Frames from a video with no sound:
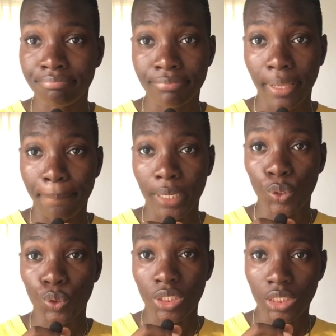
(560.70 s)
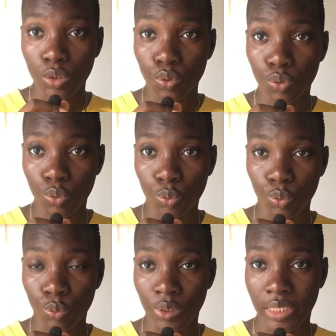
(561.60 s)
my colleague to
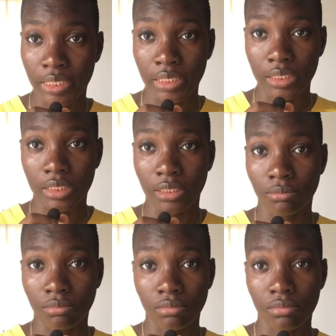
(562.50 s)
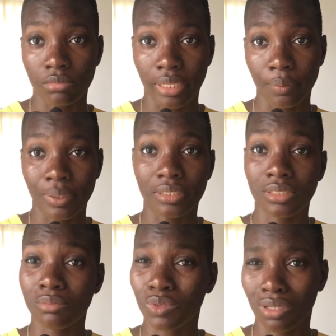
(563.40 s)
we attend the same like we're in the same
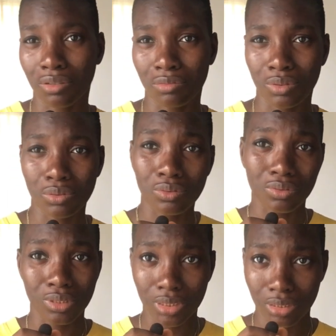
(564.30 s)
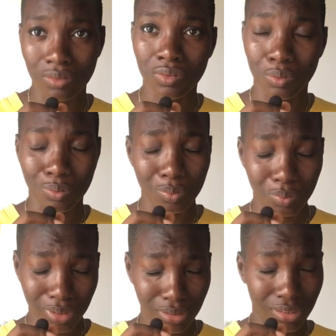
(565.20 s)
local government obviously if not we won't be
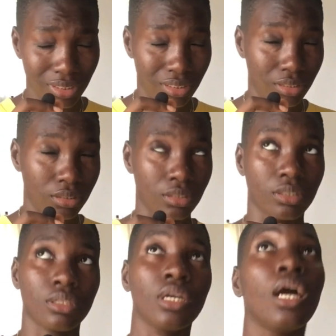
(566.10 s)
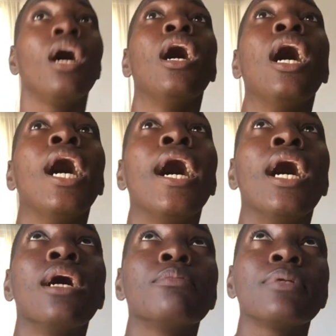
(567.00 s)
working together Ugh.
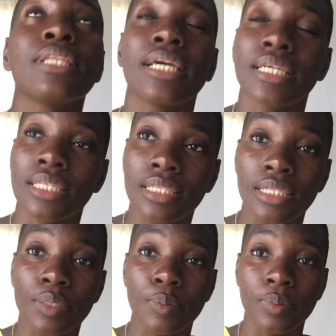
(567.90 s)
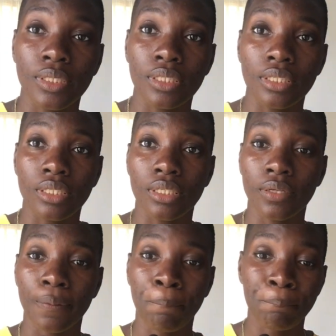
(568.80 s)
but like we
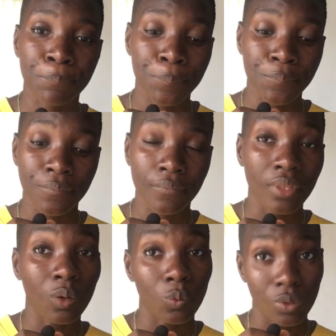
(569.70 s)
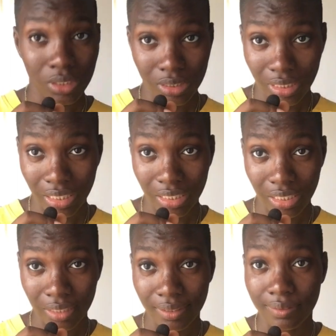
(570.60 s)
work
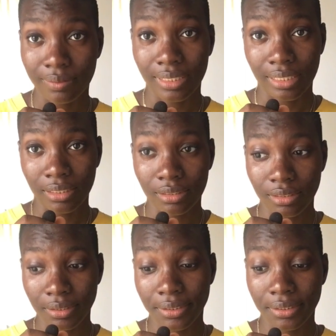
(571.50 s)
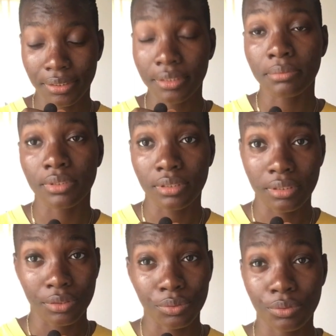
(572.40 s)
together and we are in the same
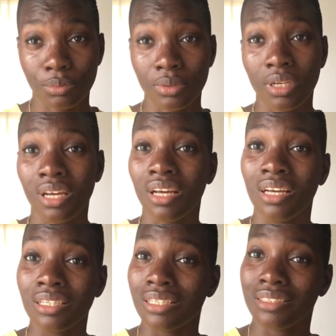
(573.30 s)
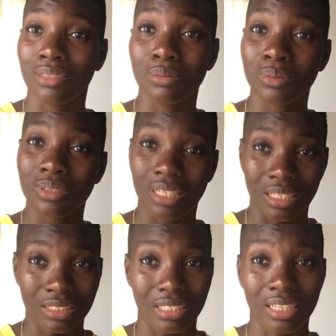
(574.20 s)
serious group because i'm so tired
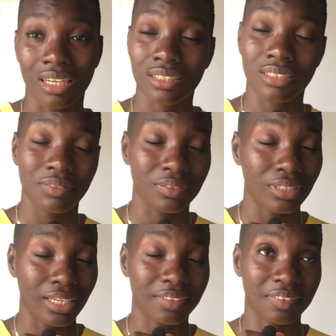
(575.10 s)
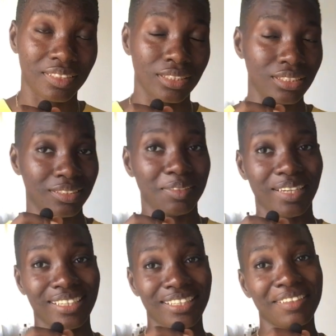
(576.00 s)
like i actually feel like fainting right
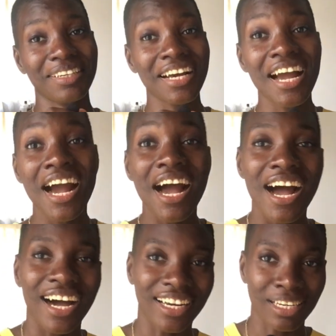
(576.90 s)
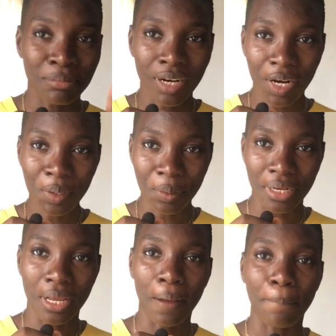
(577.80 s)
now and i'm hungry
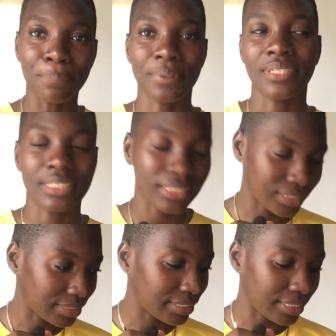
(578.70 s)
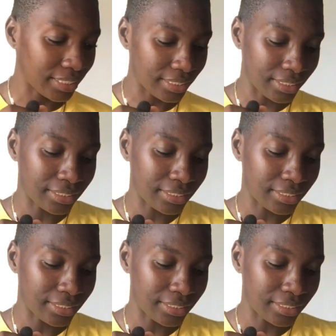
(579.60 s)
but uh,